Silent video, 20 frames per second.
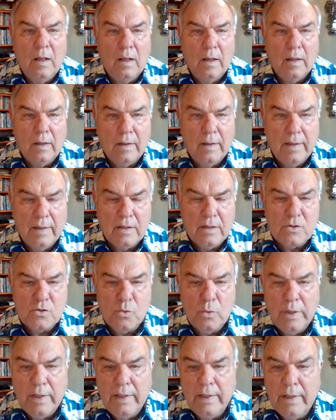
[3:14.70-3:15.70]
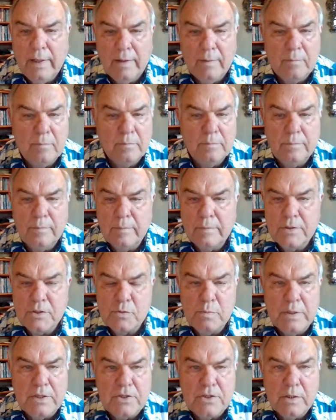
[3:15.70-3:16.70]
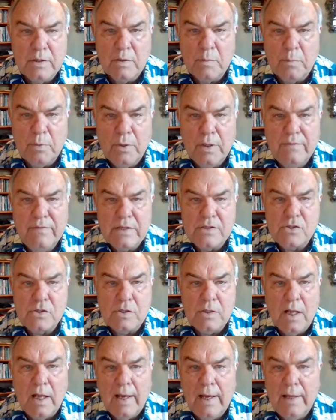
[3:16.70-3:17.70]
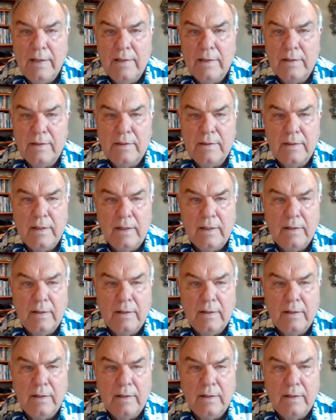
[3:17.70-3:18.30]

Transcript: Again, as we just mentioned in the previous slide, that